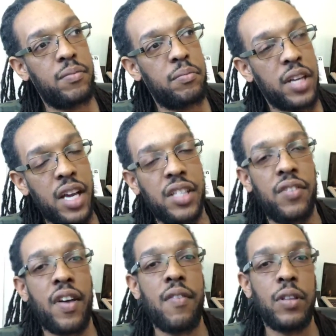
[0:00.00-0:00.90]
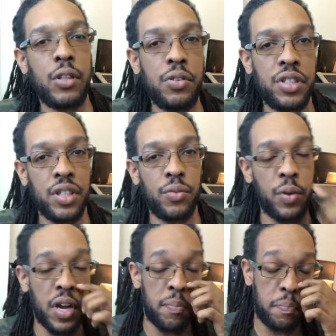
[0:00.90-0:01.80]
because of evolution,
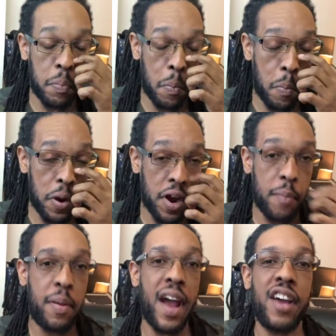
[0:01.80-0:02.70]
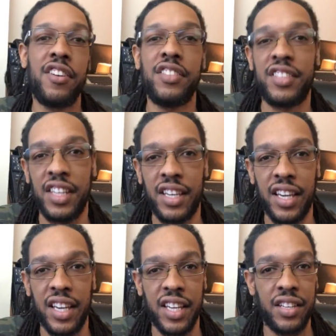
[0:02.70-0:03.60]
we are
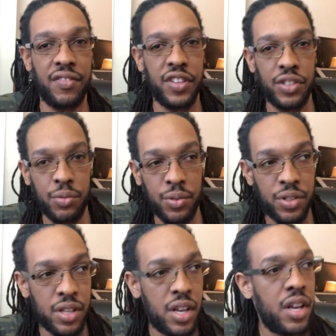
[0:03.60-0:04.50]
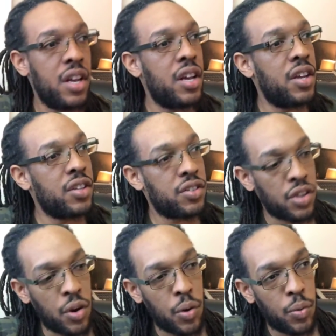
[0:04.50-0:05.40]
pattern-seeking individuals.
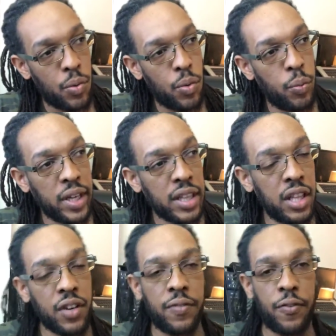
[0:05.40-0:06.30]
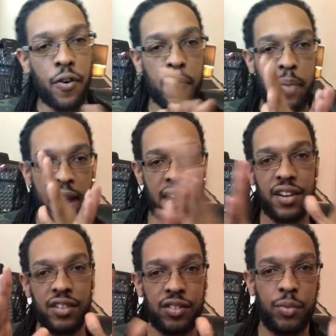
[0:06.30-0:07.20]
So we look for
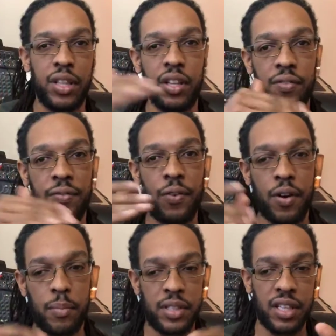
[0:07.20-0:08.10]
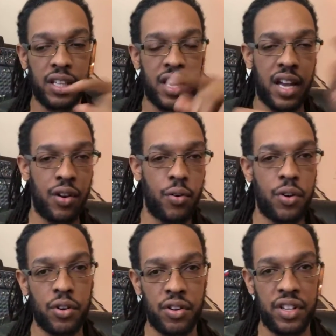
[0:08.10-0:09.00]
patterns, we look for a particular kind of
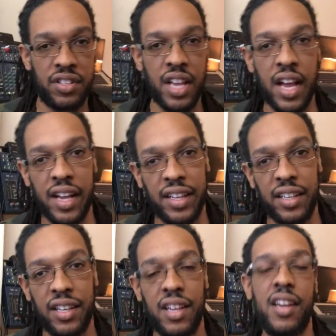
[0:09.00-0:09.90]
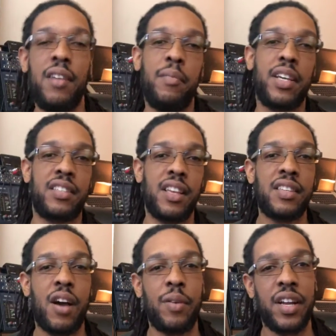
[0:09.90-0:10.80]
order or design because
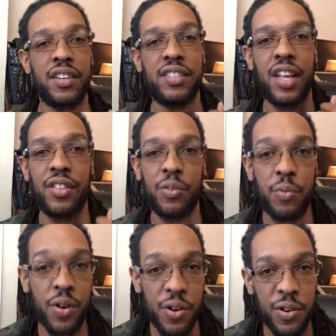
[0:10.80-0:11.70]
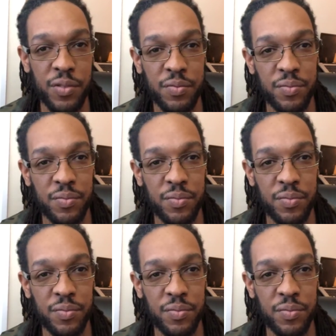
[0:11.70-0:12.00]
that's how we understand the world.